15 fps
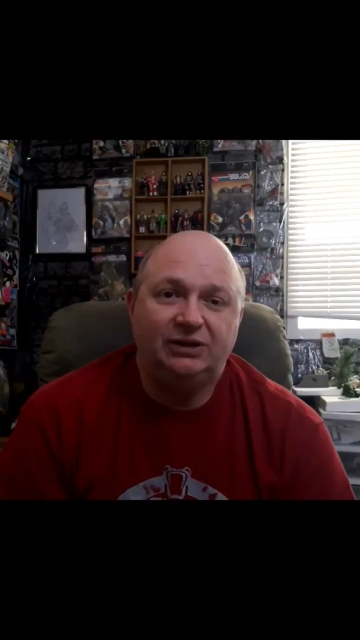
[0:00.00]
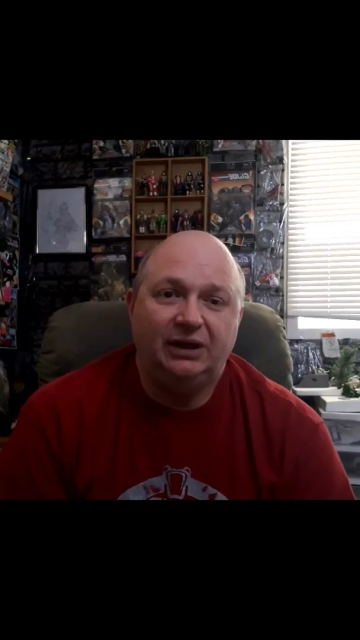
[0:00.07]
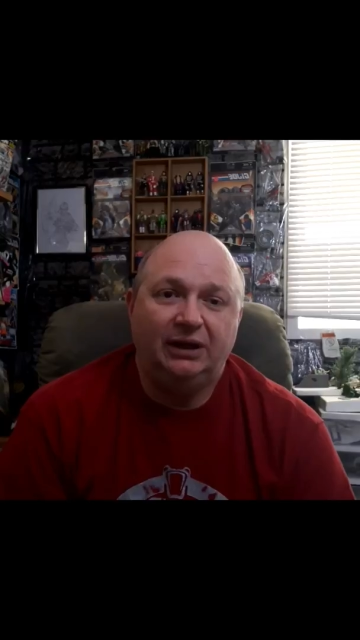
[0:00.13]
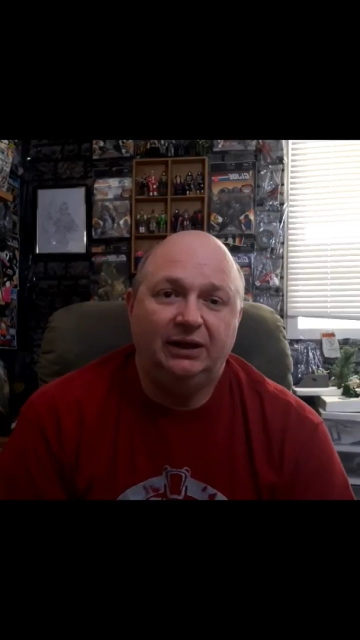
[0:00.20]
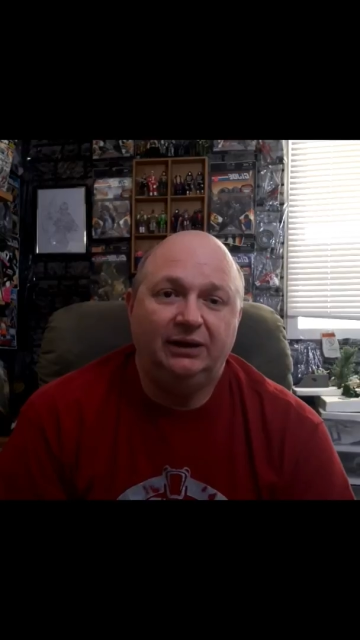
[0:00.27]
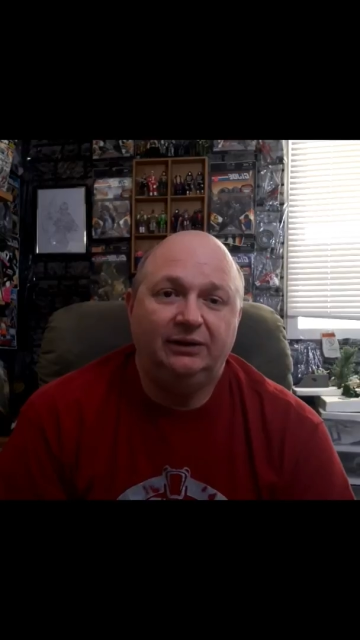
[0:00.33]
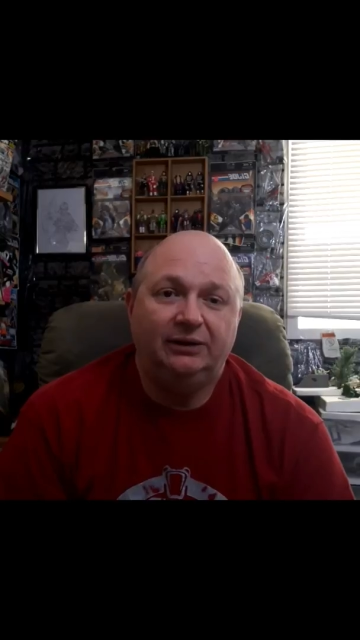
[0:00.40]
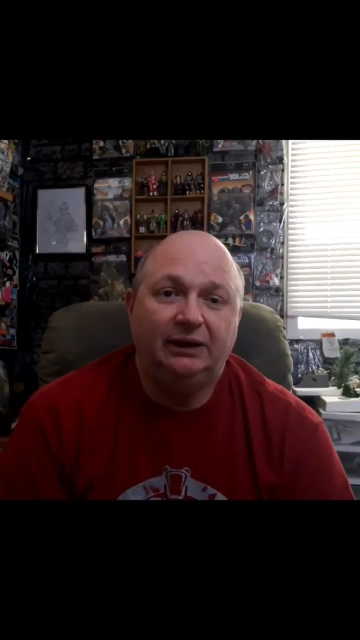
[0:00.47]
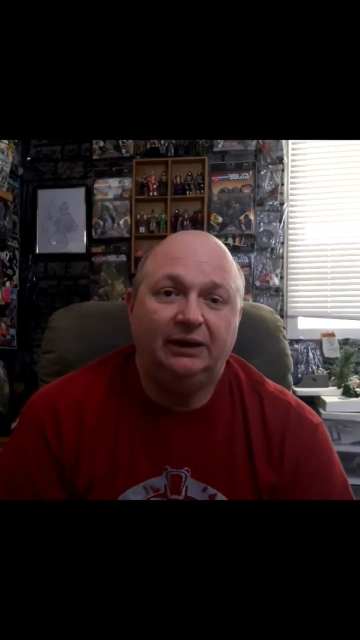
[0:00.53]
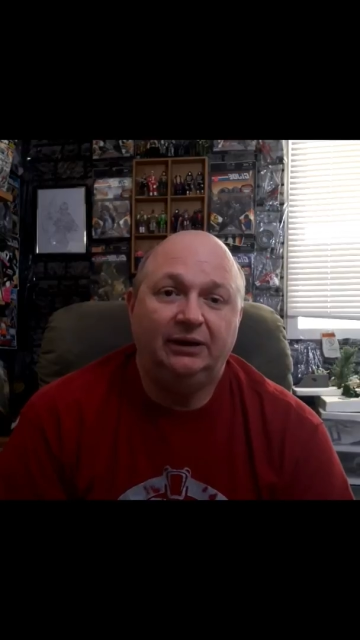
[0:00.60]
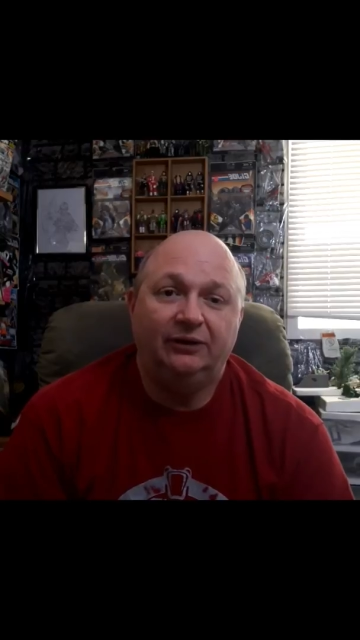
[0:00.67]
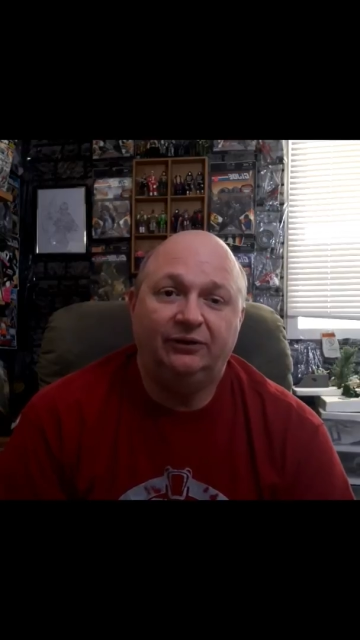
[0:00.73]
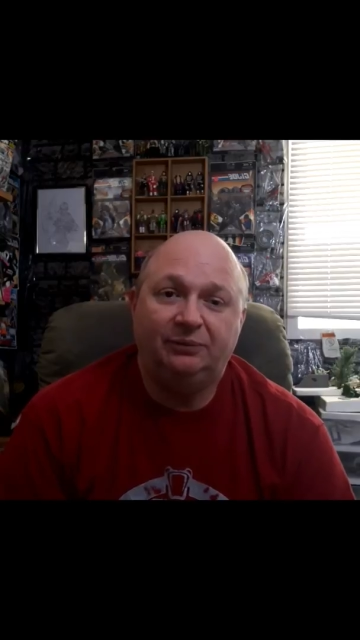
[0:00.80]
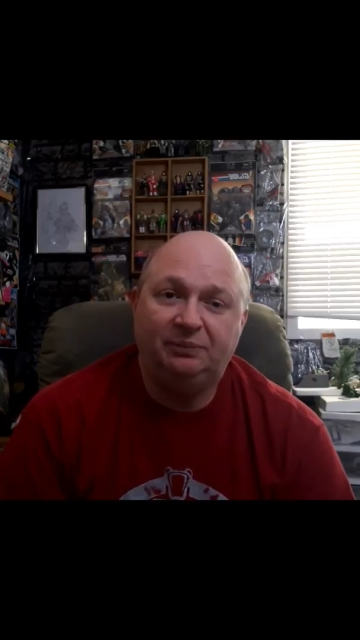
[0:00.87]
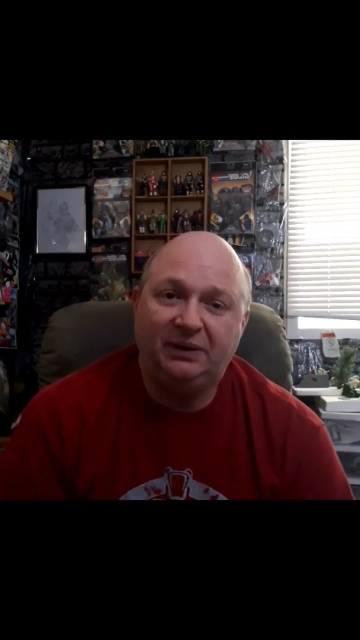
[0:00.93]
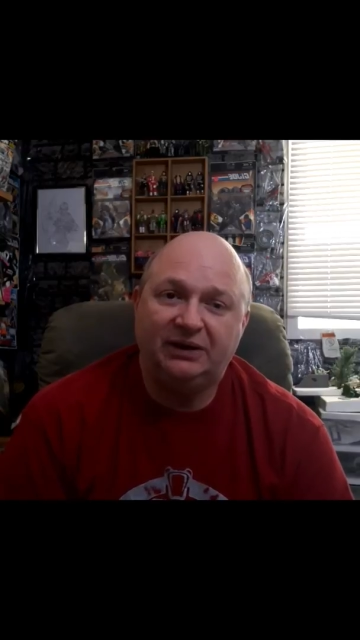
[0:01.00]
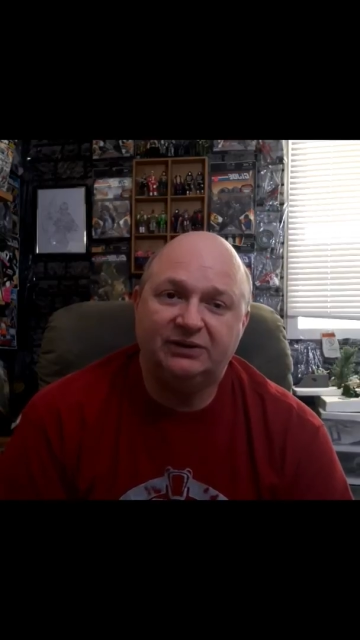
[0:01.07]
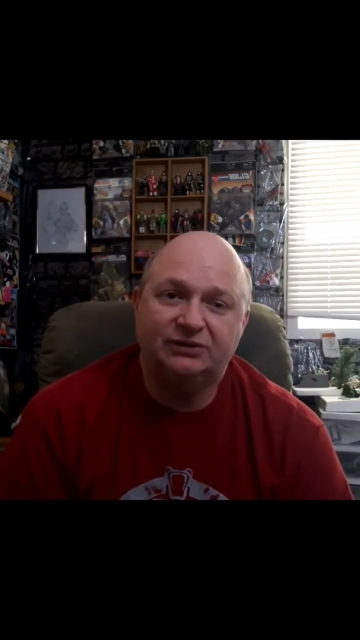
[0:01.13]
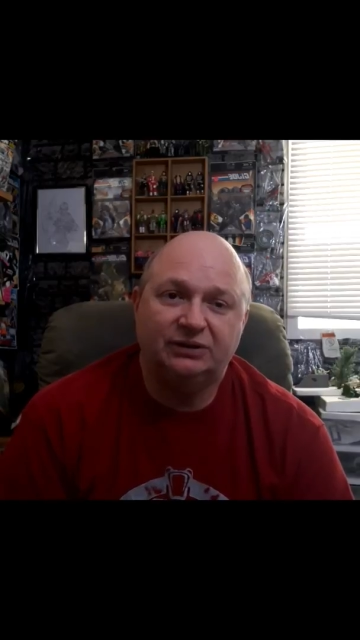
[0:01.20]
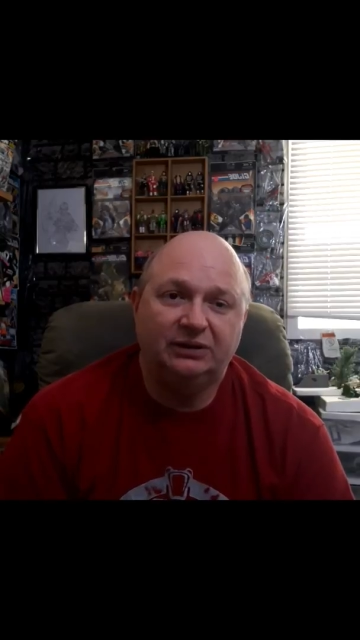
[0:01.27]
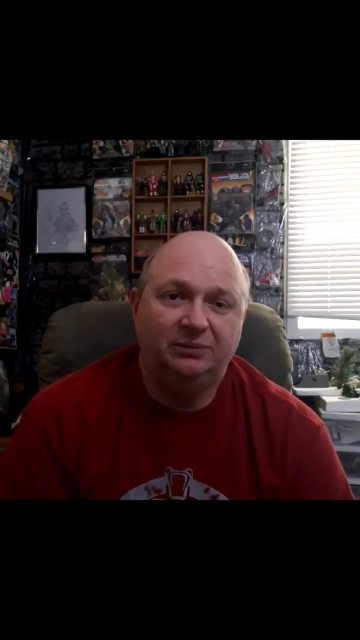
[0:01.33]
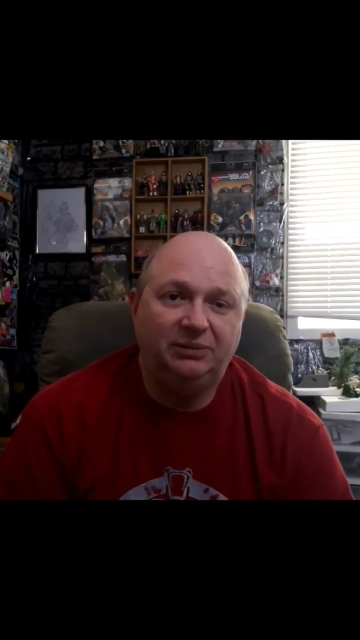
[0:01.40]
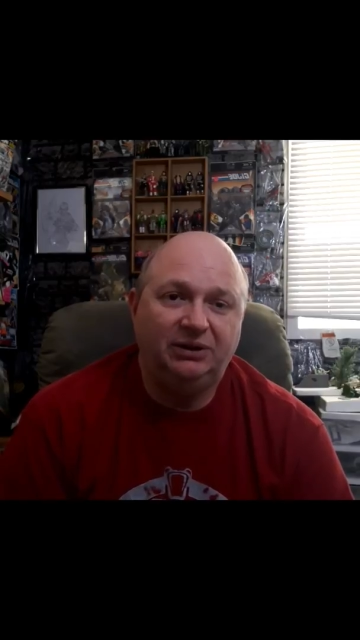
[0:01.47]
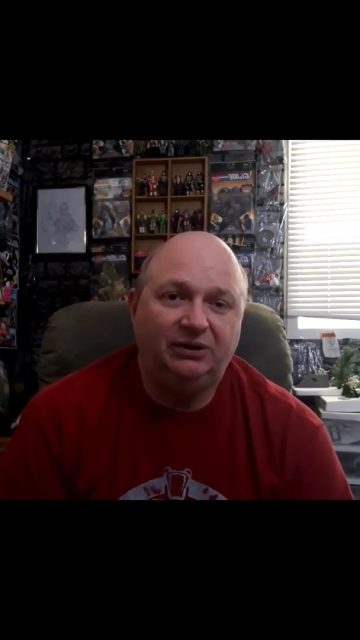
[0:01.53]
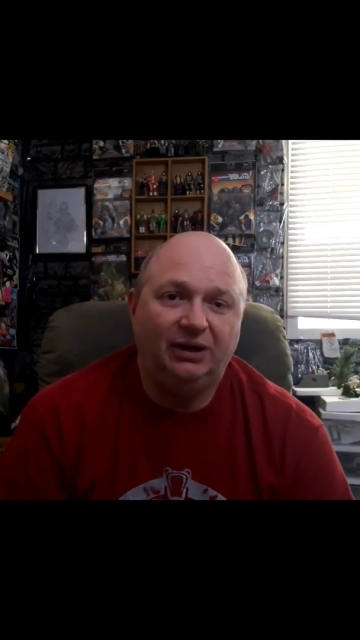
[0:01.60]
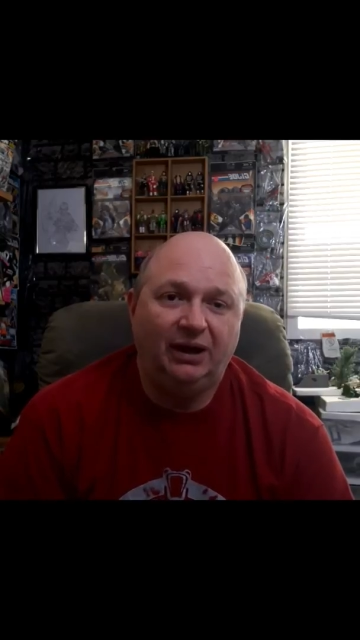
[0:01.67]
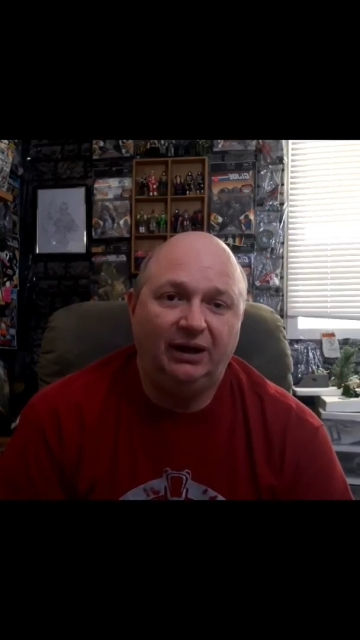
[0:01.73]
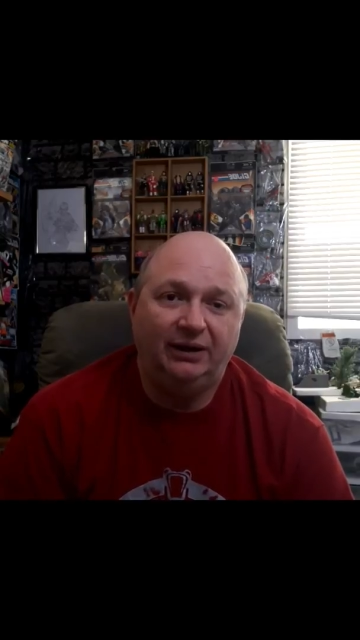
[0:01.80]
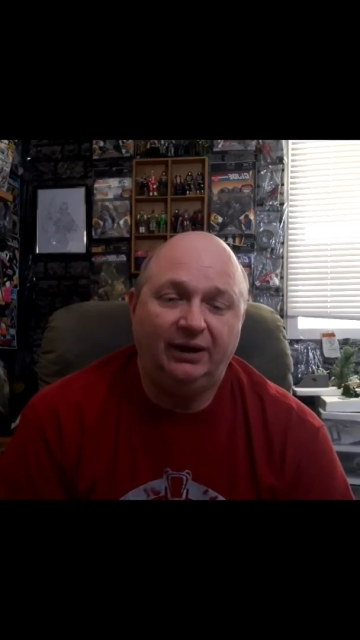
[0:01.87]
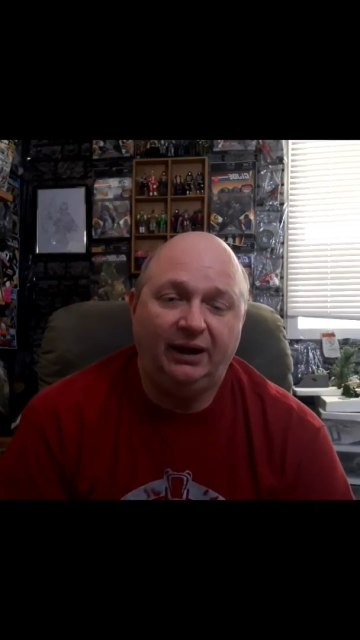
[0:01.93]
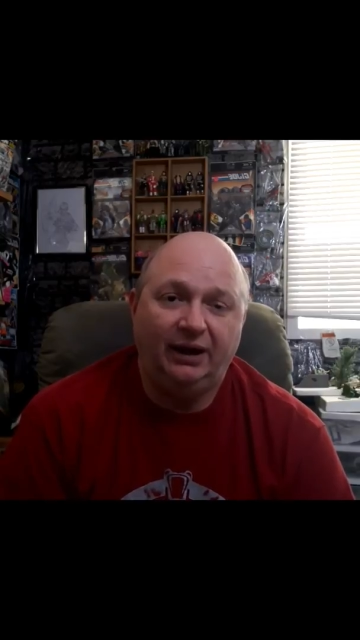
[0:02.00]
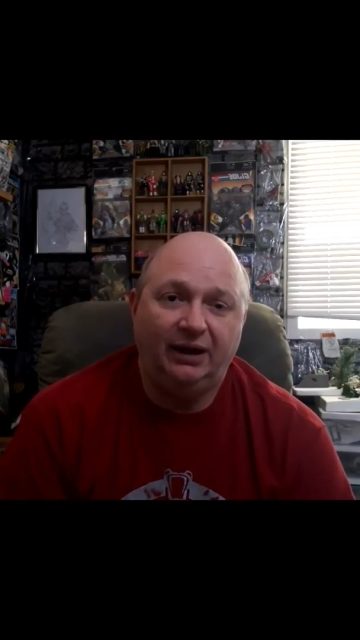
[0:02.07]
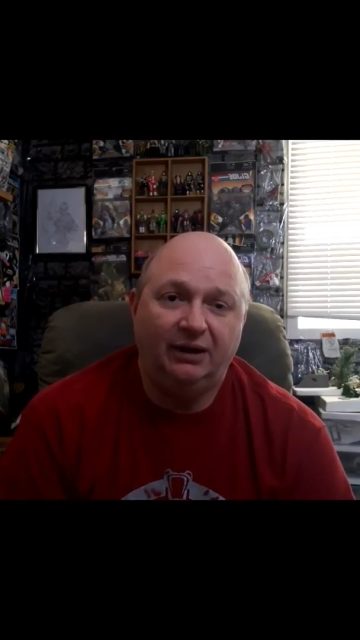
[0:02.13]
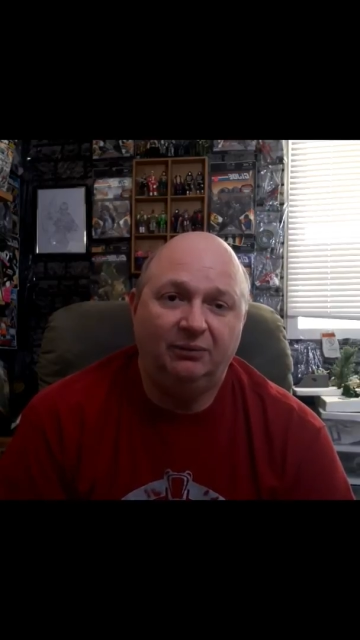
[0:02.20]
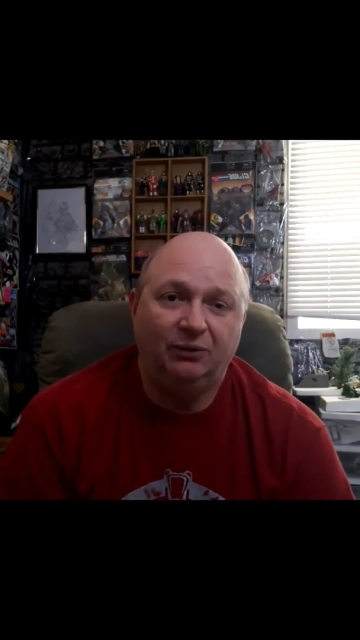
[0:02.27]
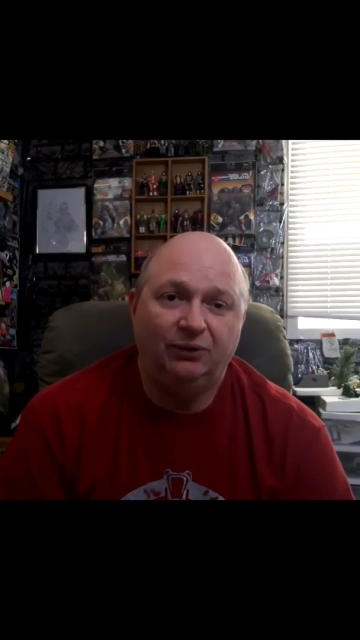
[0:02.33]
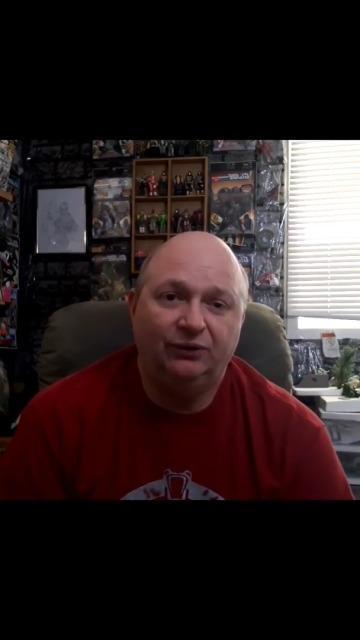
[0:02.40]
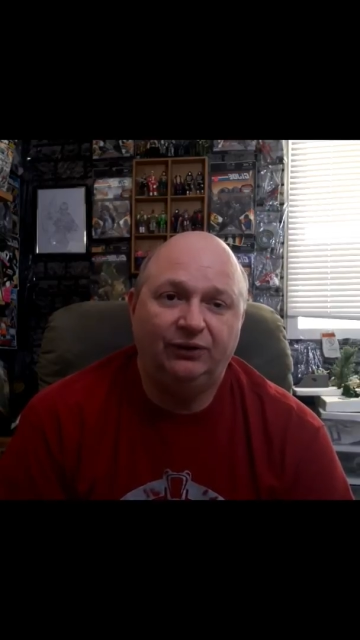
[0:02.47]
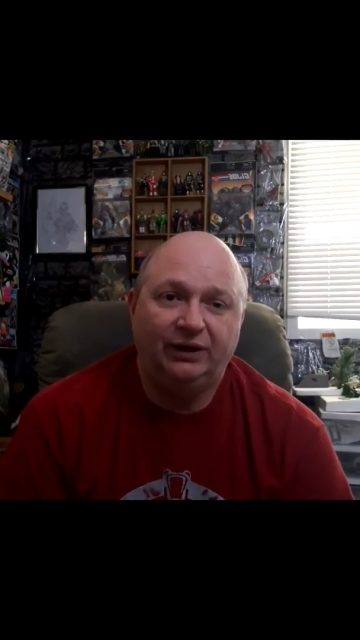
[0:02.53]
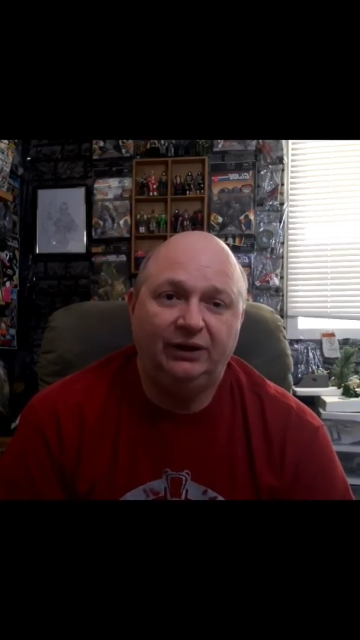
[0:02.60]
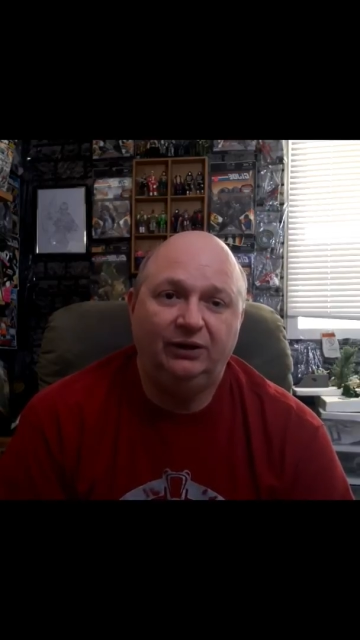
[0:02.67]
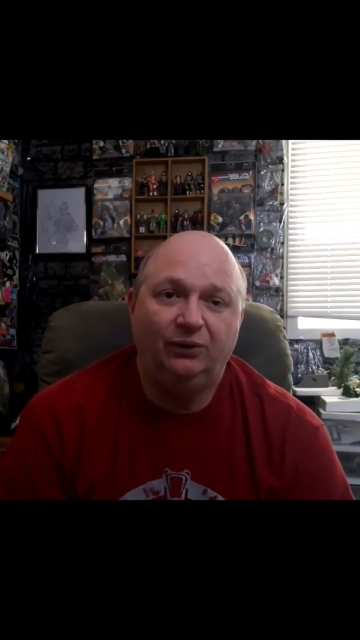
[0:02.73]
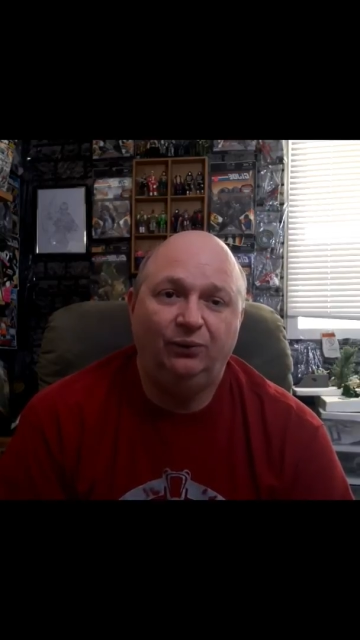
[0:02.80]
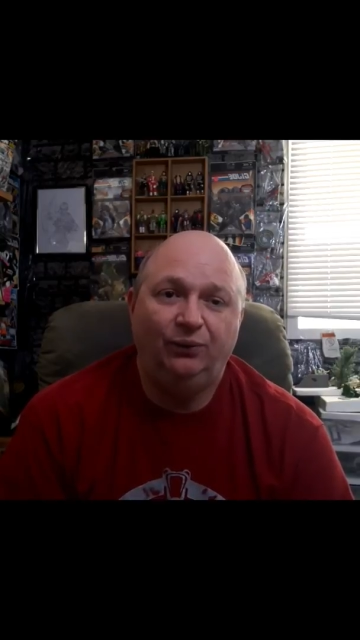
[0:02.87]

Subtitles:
appreciate it. And especially be kind to animals.